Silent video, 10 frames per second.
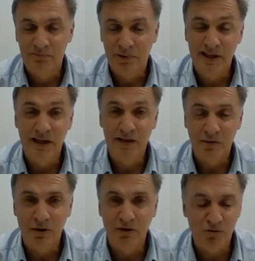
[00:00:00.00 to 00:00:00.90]
planned in
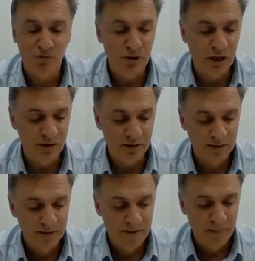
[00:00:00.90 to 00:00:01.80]
one form or another,
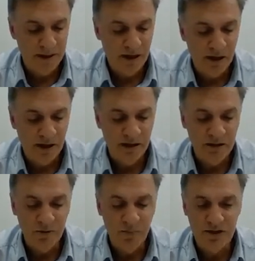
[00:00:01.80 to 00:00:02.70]

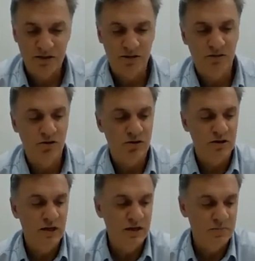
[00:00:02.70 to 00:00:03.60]
and you're best to use a
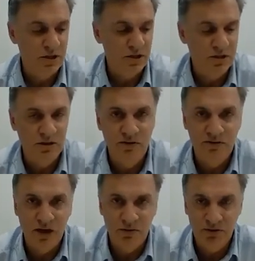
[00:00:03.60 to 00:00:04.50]
debtor's petition if there's
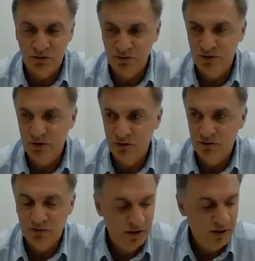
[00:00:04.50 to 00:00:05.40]
no other
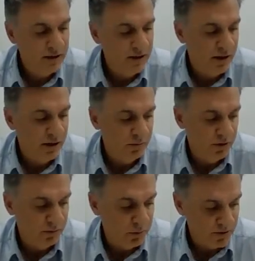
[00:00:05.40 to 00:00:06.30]
alternative
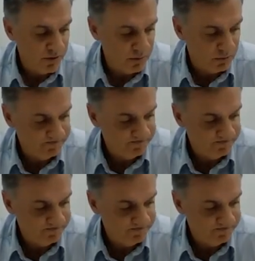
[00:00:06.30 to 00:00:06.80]
wherever possible.